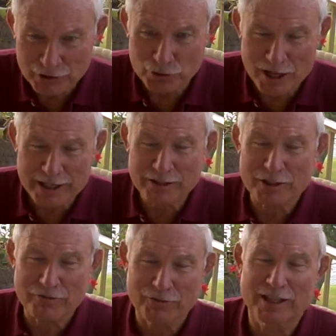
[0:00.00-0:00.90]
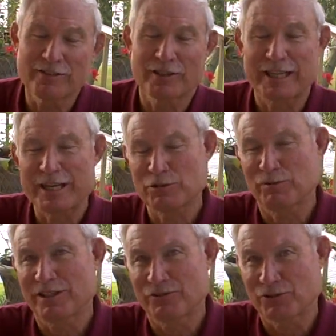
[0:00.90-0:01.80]
trying to defend the
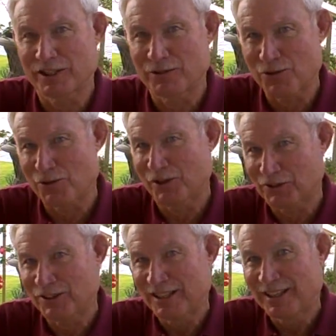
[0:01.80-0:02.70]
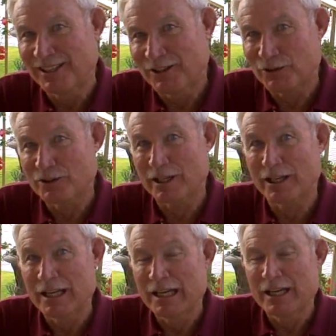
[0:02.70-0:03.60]
Caspian Sea oil,
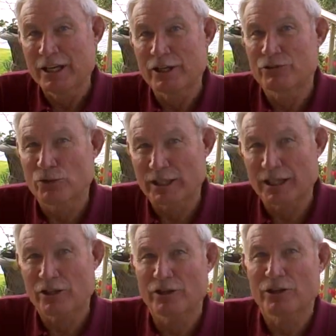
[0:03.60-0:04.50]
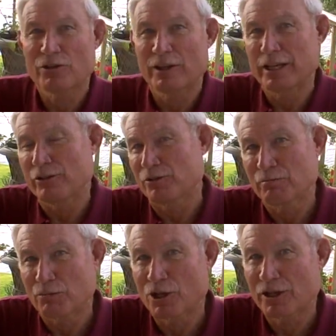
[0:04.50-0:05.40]
okay, it's the carrier and its
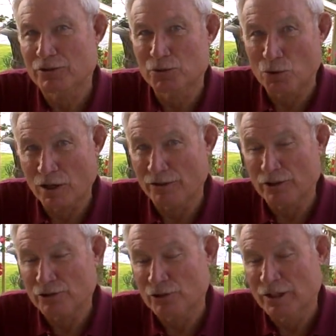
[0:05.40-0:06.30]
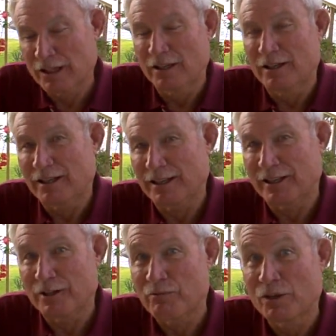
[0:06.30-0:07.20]
embarked squadrons,
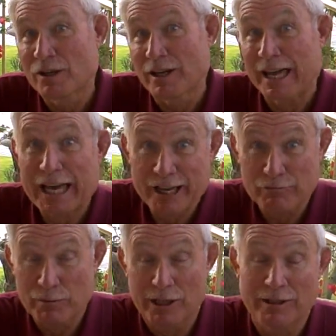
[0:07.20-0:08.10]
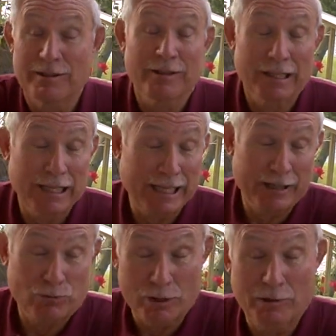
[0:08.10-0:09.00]
half men,
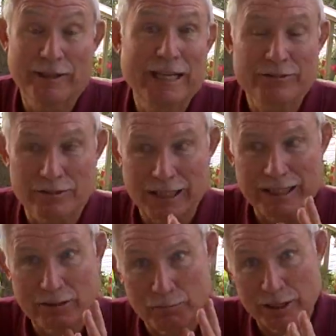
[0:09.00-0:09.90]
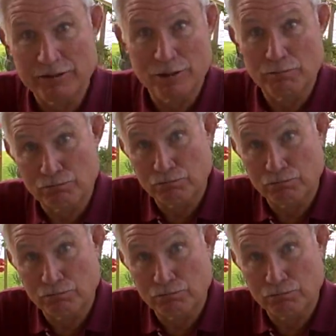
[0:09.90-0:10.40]
half women. That's not the basic